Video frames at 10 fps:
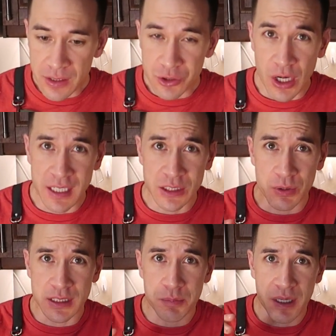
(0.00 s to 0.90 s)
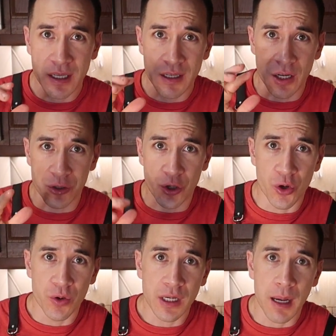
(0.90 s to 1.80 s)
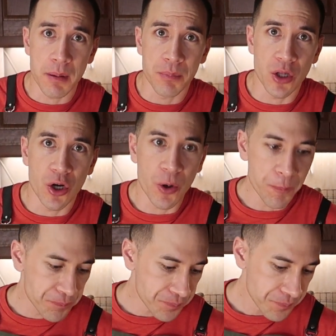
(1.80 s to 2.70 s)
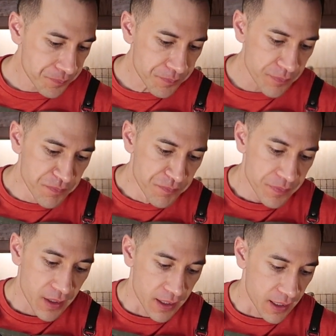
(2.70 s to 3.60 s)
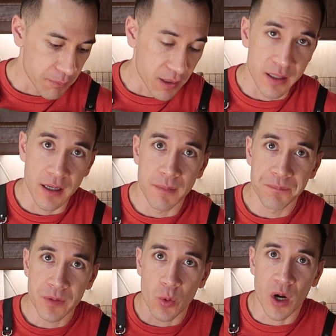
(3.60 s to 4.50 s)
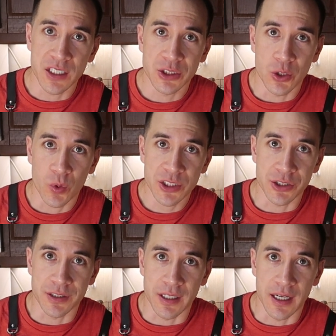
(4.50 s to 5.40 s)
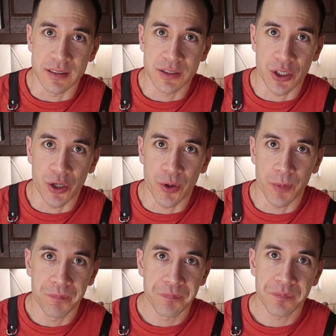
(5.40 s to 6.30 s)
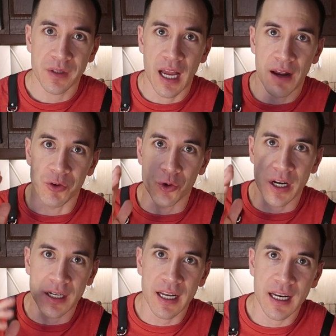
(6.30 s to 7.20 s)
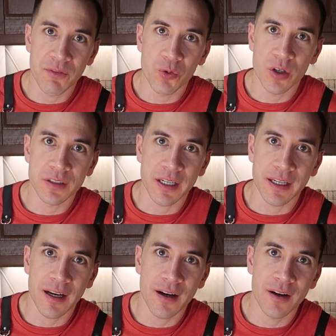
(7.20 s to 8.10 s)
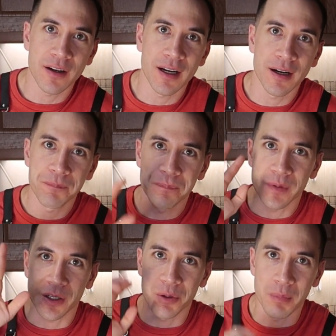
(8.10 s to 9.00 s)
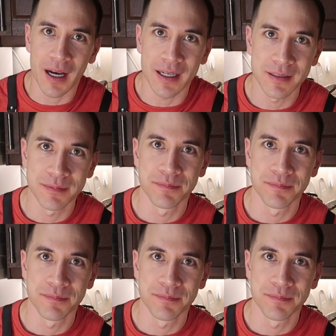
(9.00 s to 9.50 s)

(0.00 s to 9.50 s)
Try this recipe on your own, comment below. And I'm gonna watch The Witcher tonight. So have a great night everyone, take care, and goodbye.